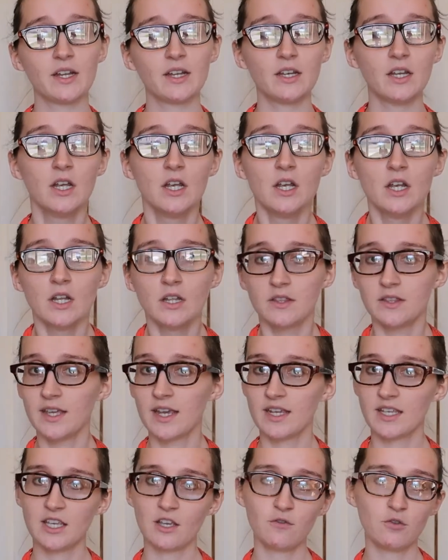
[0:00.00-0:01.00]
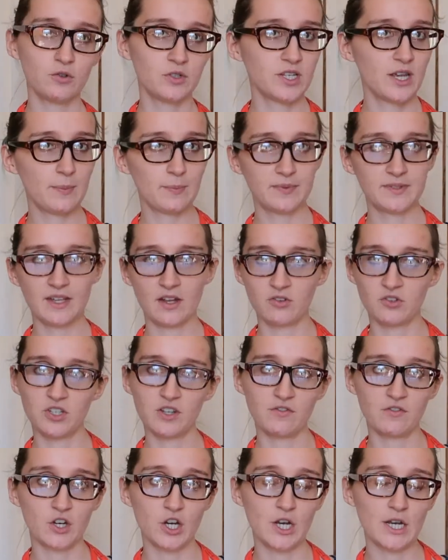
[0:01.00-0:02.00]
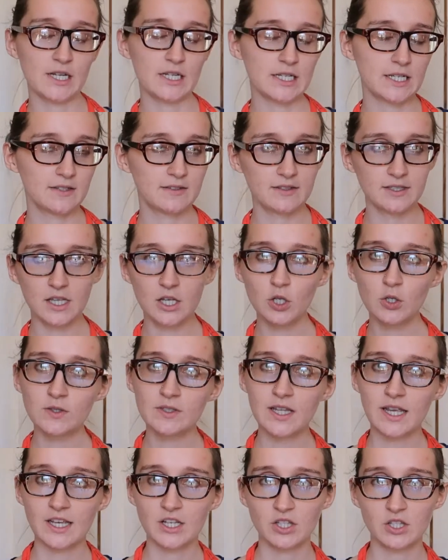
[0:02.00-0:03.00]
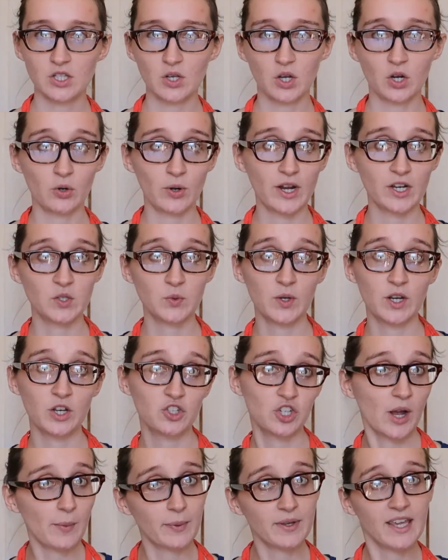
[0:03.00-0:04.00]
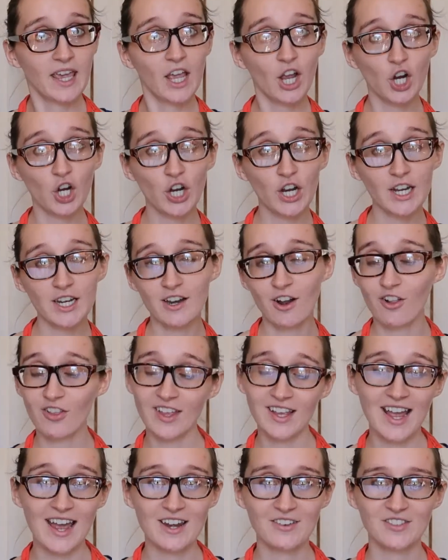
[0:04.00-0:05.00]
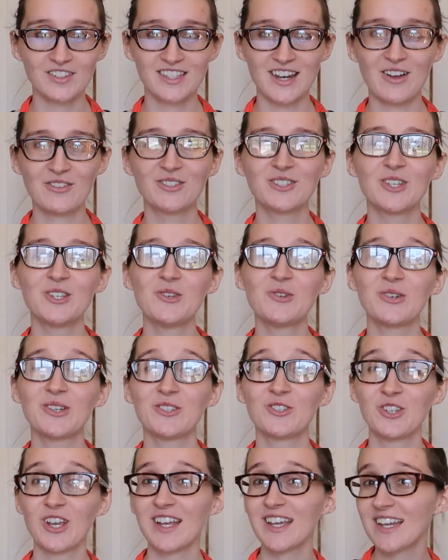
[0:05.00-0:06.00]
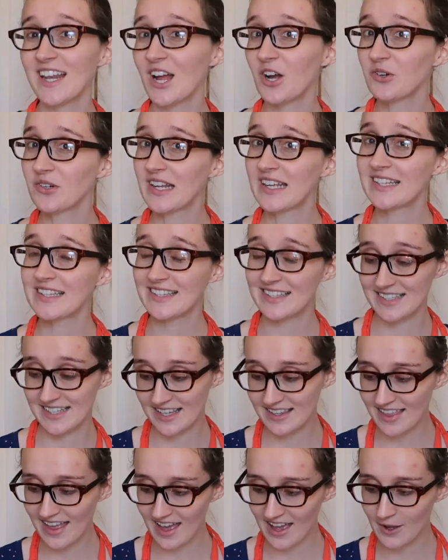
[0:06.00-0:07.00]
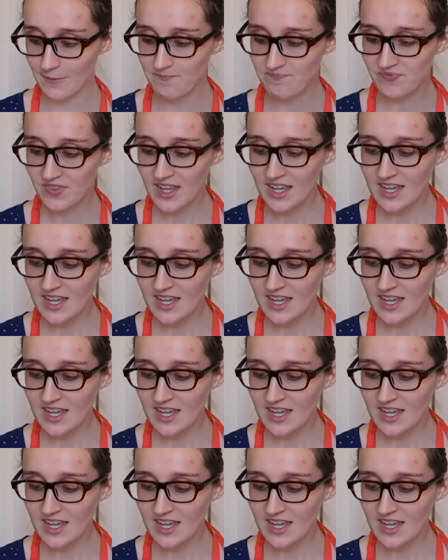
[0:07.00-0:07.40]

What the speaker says: And they give you tips on different skills, like the correct way to chop a carrot and all that kind of stuff. So you can check it out and see that.